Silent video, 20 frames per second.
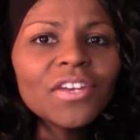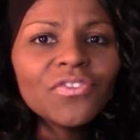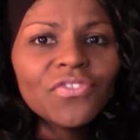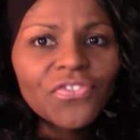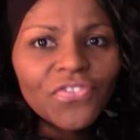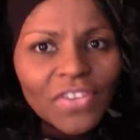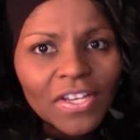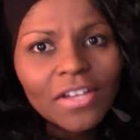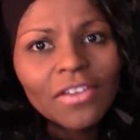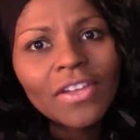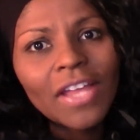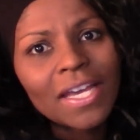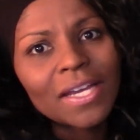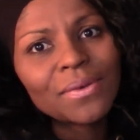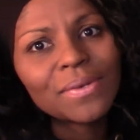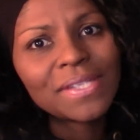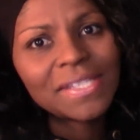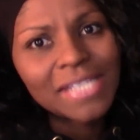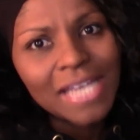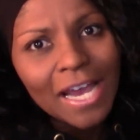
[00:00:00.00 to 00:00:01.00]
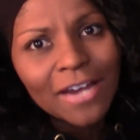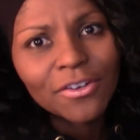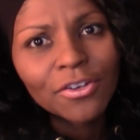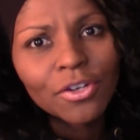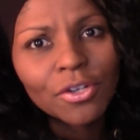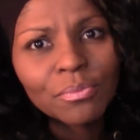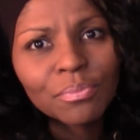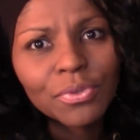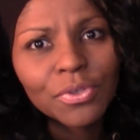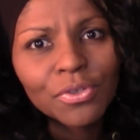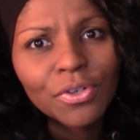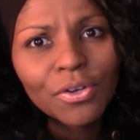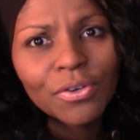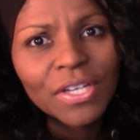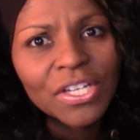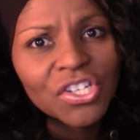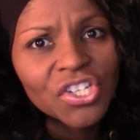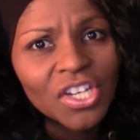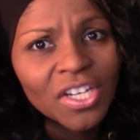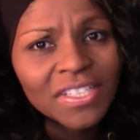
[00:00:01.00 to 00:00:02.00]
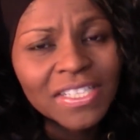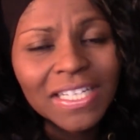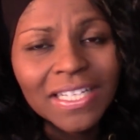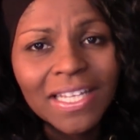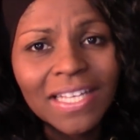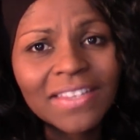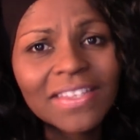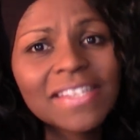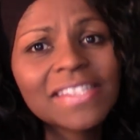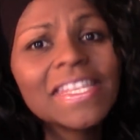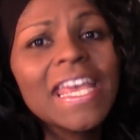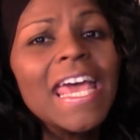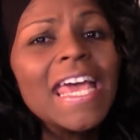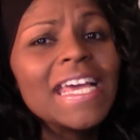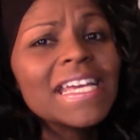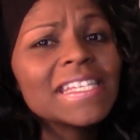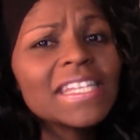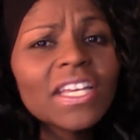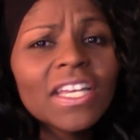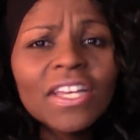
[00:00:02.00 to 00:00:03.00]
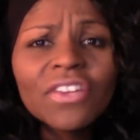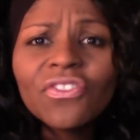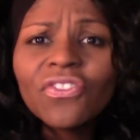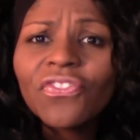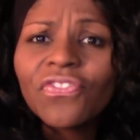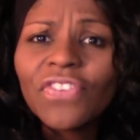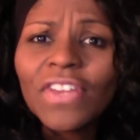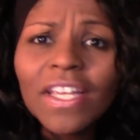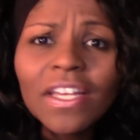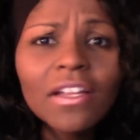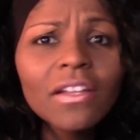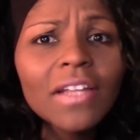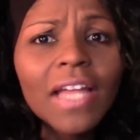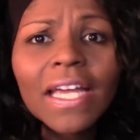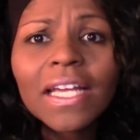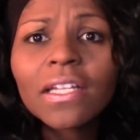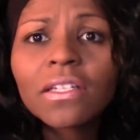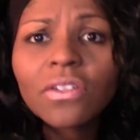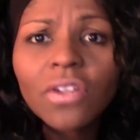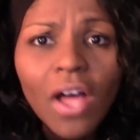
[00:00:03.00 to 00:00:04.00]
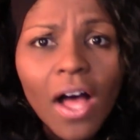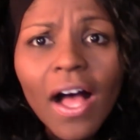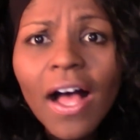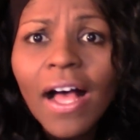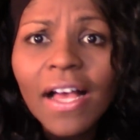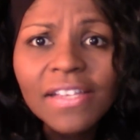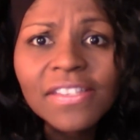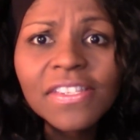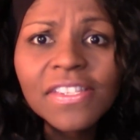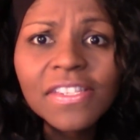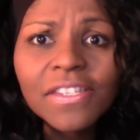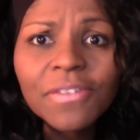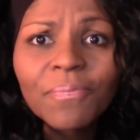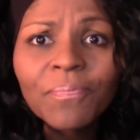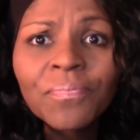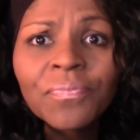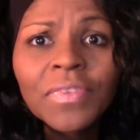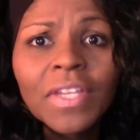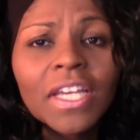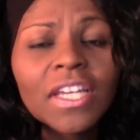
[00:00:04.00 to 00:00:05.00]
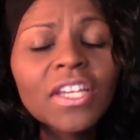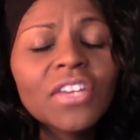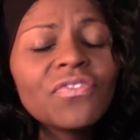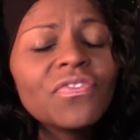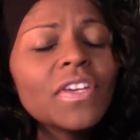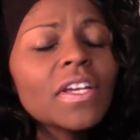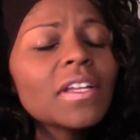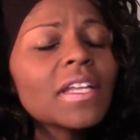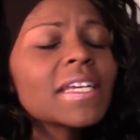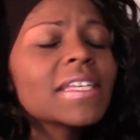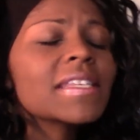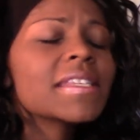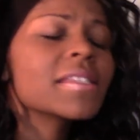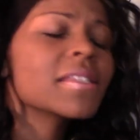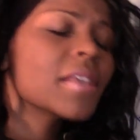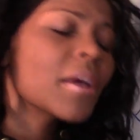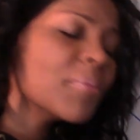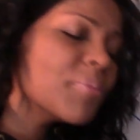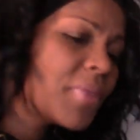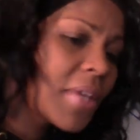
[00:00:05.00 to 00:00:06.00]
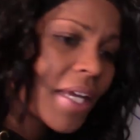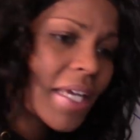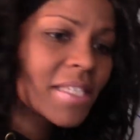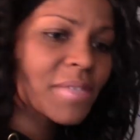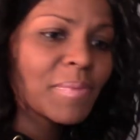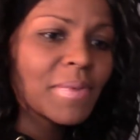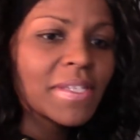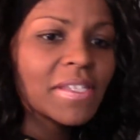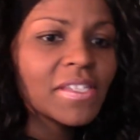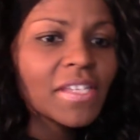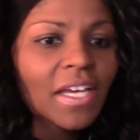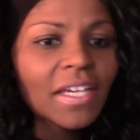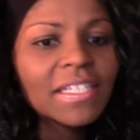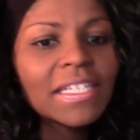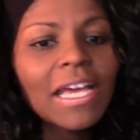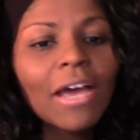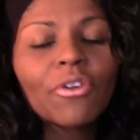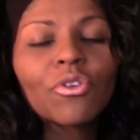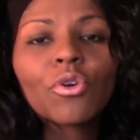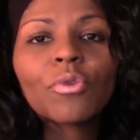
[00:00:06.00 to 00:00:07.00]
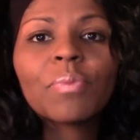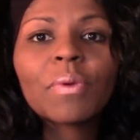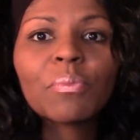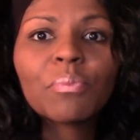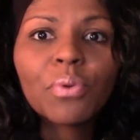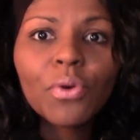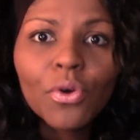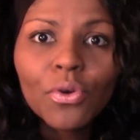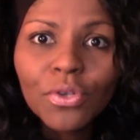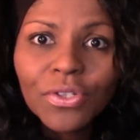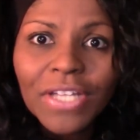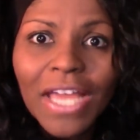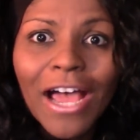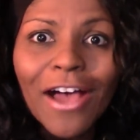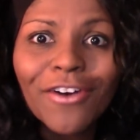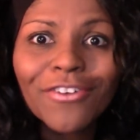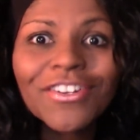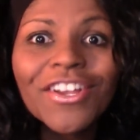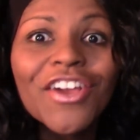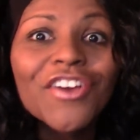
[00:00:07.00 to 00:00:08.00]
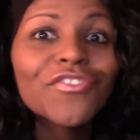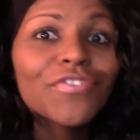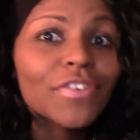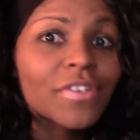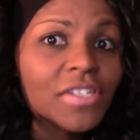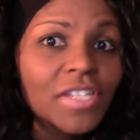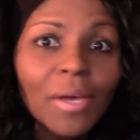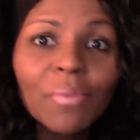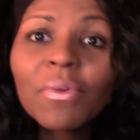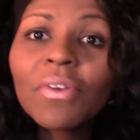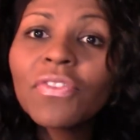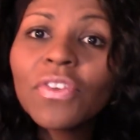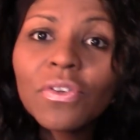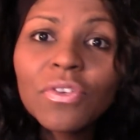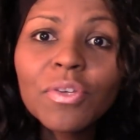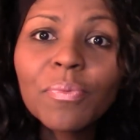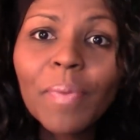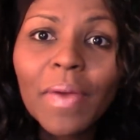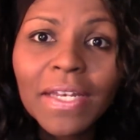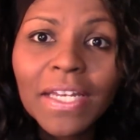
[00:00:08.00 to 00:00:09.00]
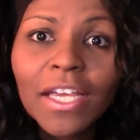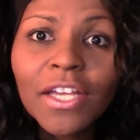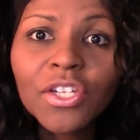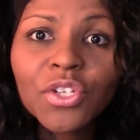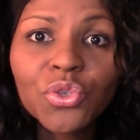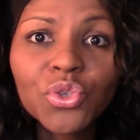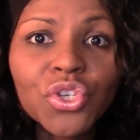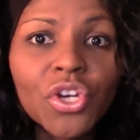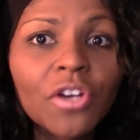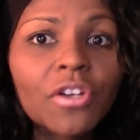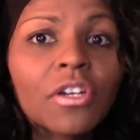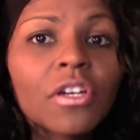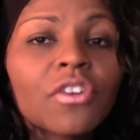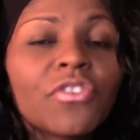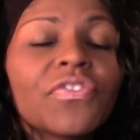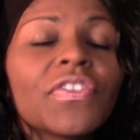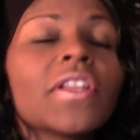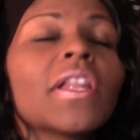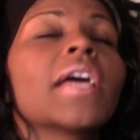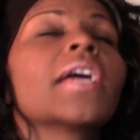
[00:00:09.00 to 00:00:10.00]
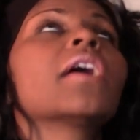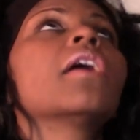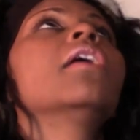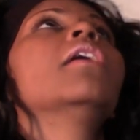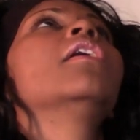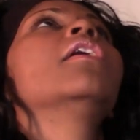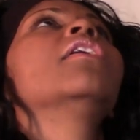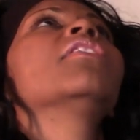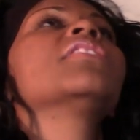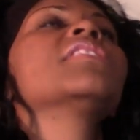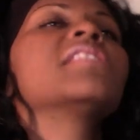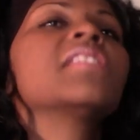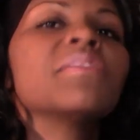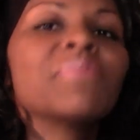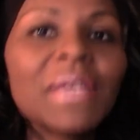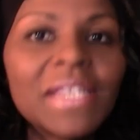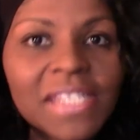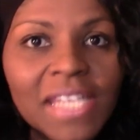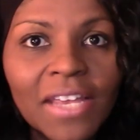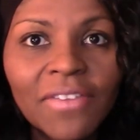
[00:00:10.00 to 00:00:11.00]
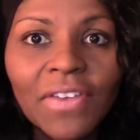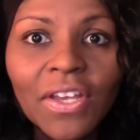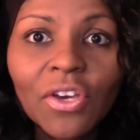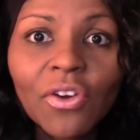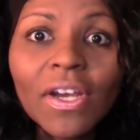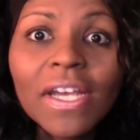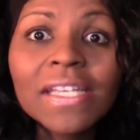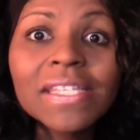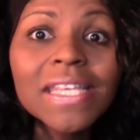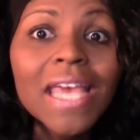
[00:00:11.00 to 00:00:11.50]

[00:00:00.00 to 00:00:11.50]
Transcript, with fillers: feel like with Saturn and Pluto conjuncting like this is it can feel like loss it can feel like something has been sucked out or been pulled out. For some of you, depending on your chart, it'll feel like, oh, this is my saving grace.